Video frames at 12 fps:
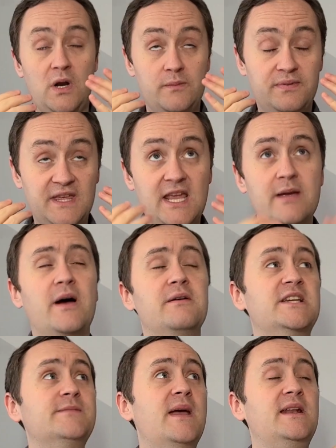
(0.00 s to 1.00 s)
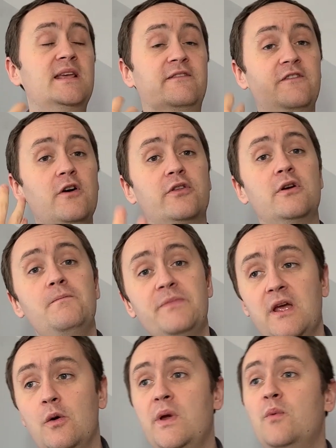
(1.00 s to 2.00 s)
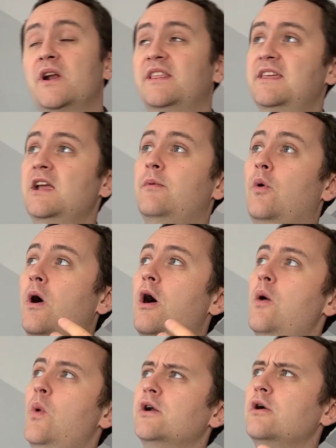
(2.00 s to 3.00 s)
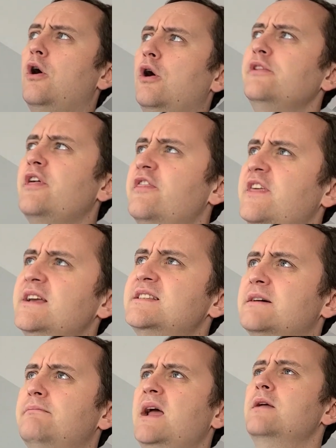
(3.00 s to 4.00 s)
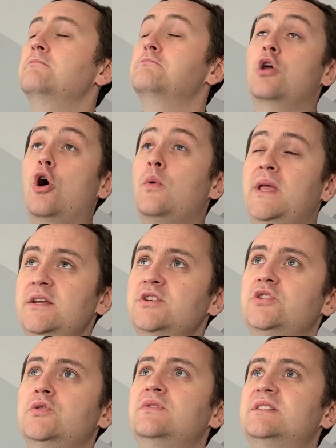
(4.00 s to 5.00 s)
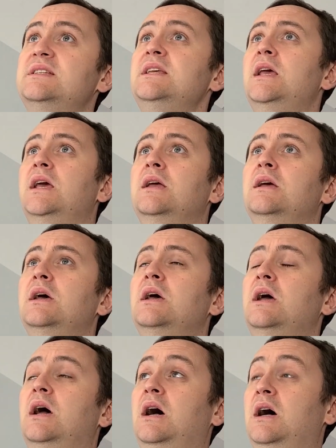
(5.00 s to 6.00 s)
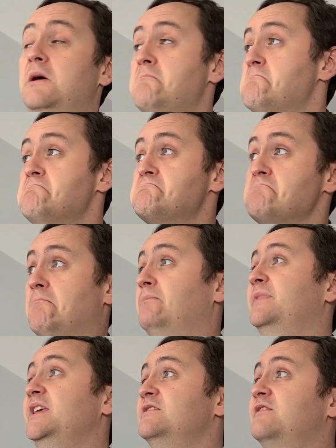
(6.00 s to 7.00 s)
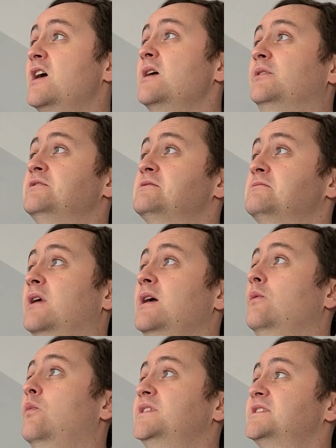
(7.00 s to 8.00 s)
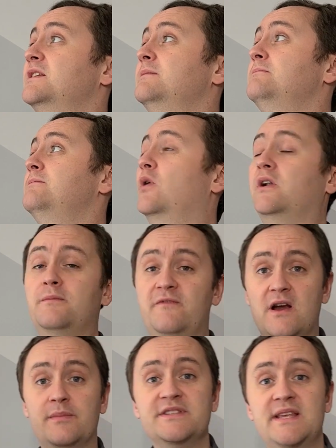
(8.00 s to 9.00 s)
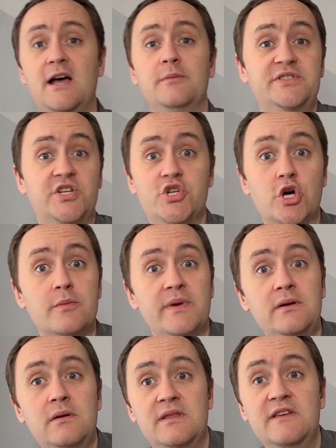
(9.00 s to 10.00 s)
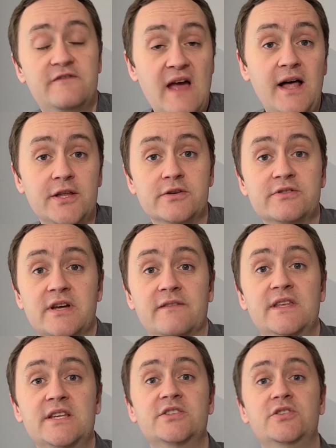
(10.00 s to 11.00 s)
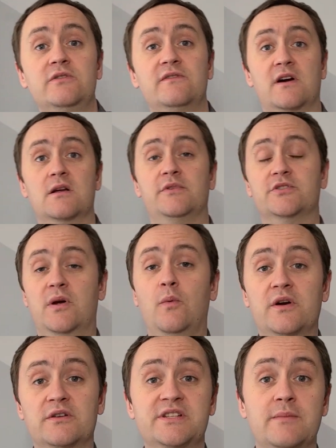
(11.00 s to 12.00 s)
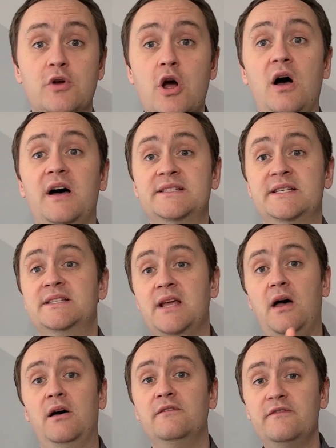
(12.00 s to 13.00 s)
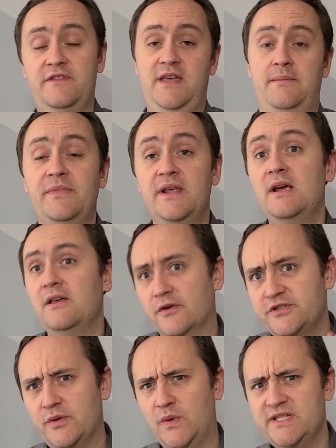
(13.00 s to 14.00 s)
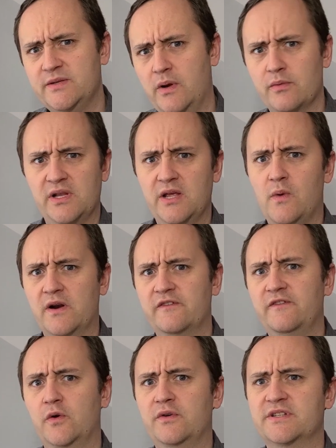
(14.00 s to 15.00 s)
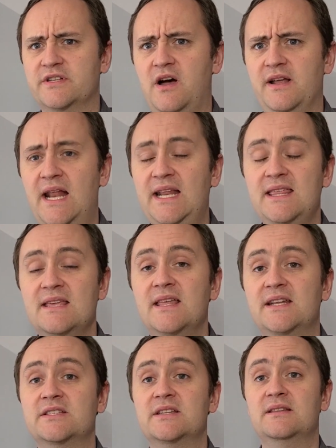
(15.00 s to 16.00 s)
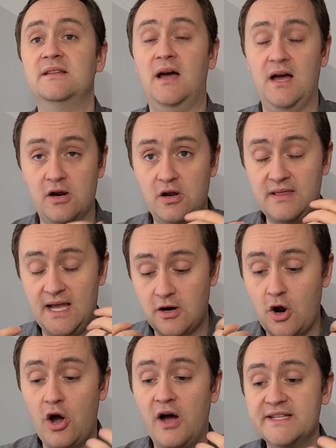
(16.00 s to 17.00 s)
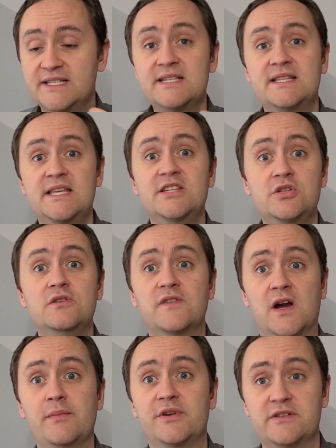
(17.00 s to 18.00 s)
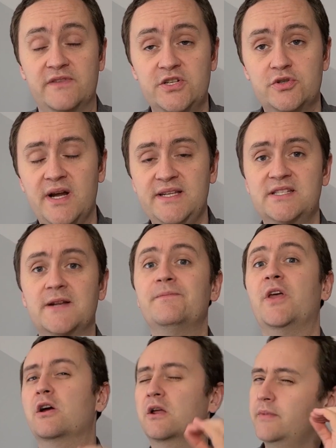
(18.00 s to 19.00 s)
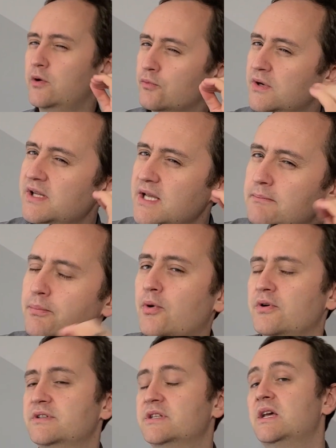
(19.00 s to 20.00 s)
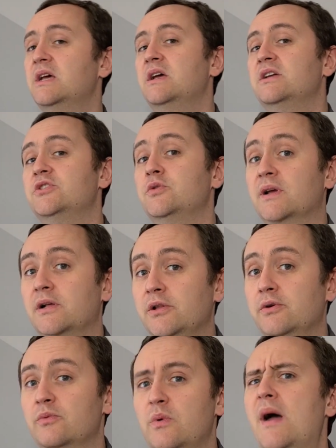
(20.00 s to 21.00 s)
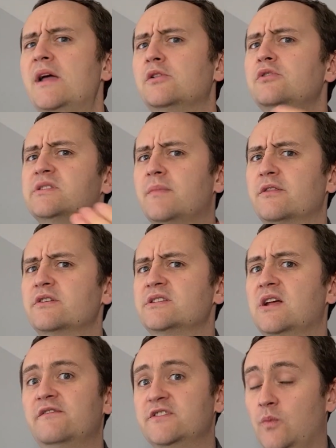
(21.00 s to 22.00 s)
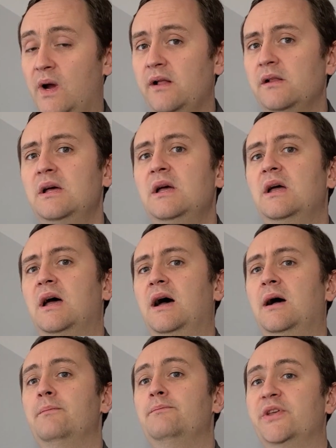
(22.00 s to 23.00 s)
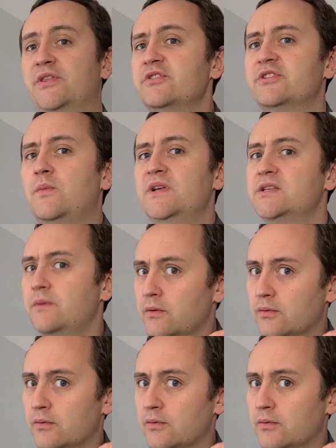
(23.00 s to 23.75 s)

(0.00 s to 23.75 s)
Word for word: when thinking about expanding it further, we wanna think, well, what are all the things that might go into seeing um, these variables, right? What's gonna, what are variables that help determine the values of these two variables, right? What are some causes of them? Those are the ones that we really wanna focus on. Anything that is, uh, that causes these two variables of interest are gonna be really important to include. We might include some other stuff as well, um, but those are the ones that we